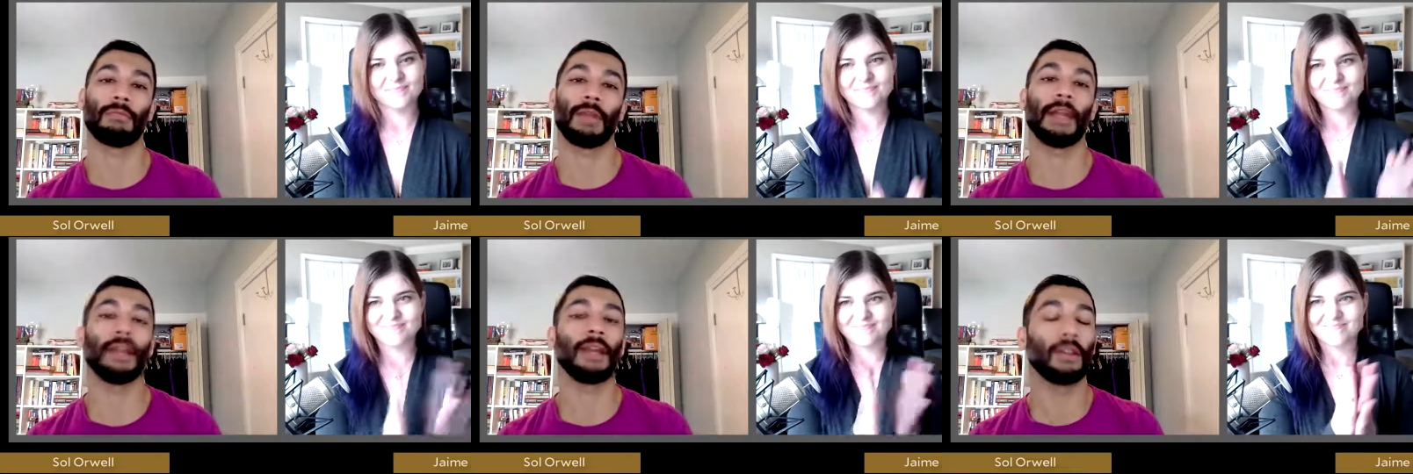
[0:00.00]

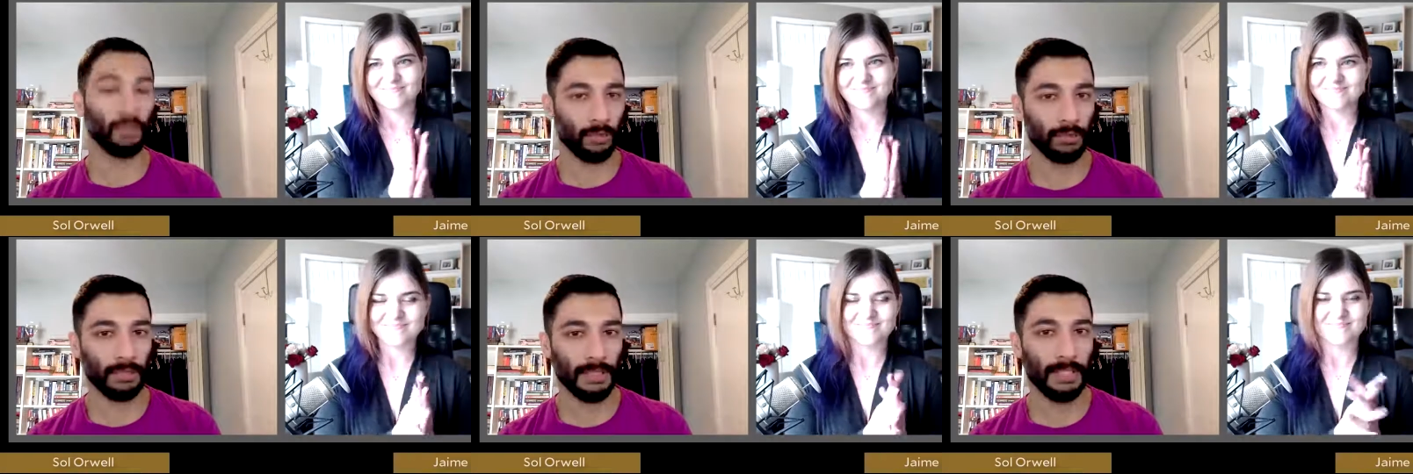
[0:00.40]
Speaker 1: And
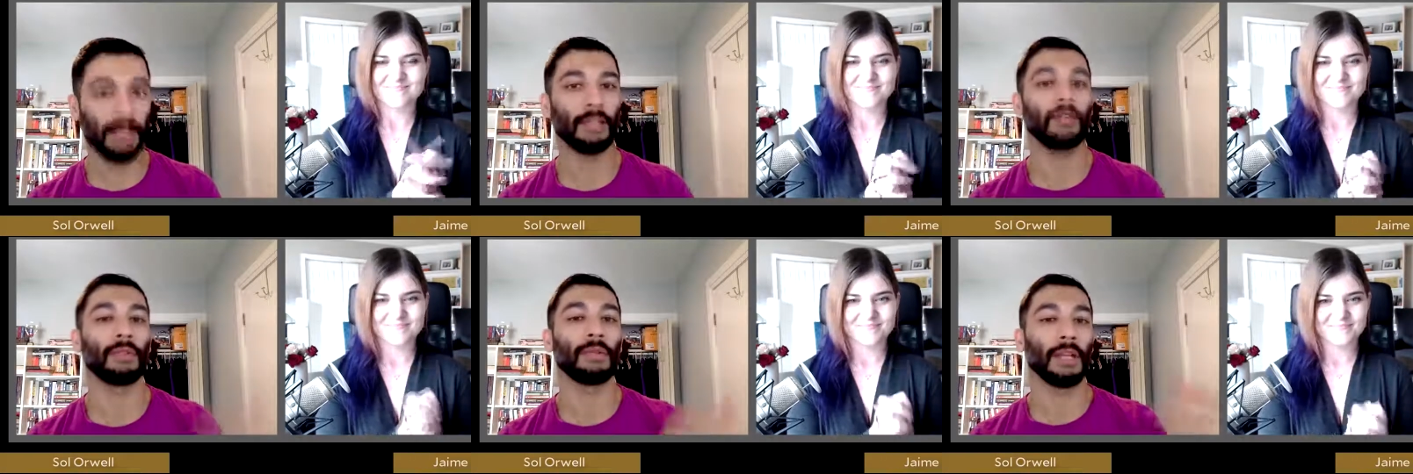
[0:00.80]
don't say
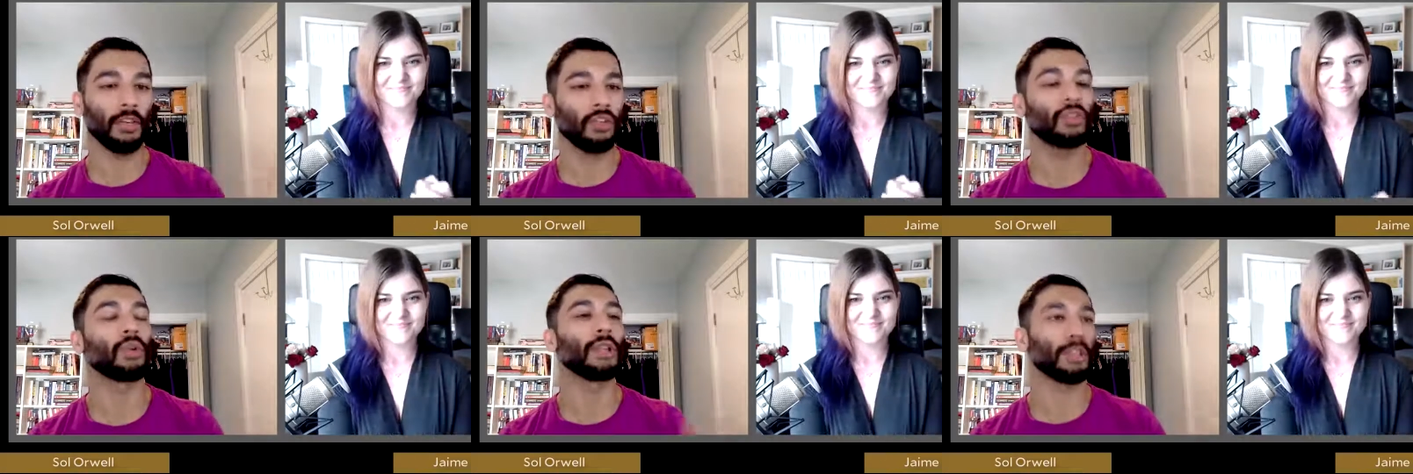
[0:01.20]
thank you, like
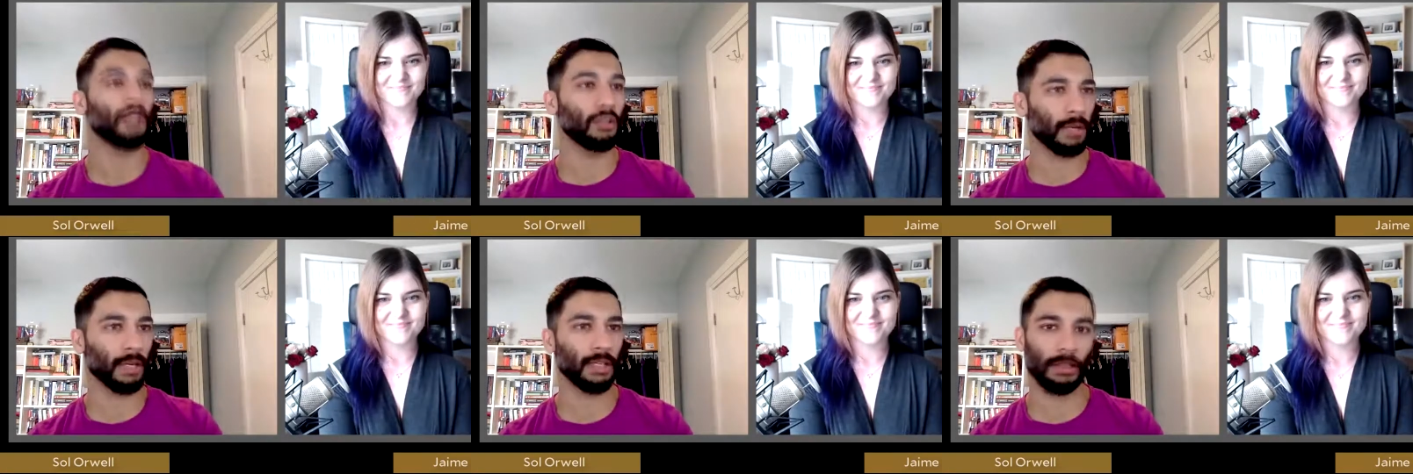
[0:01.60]
show that you
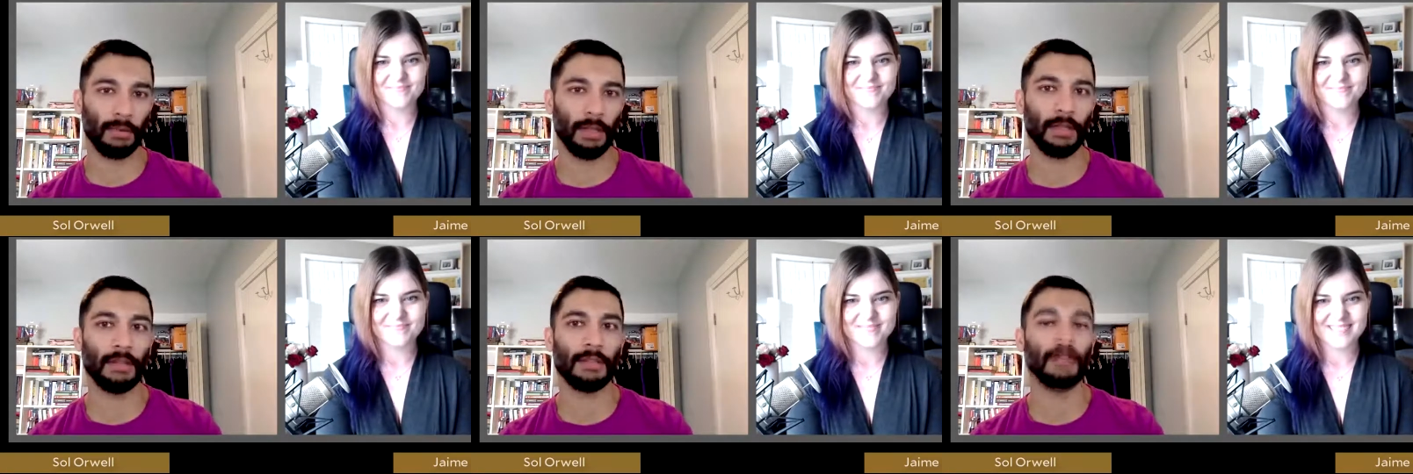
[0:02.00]
actually read their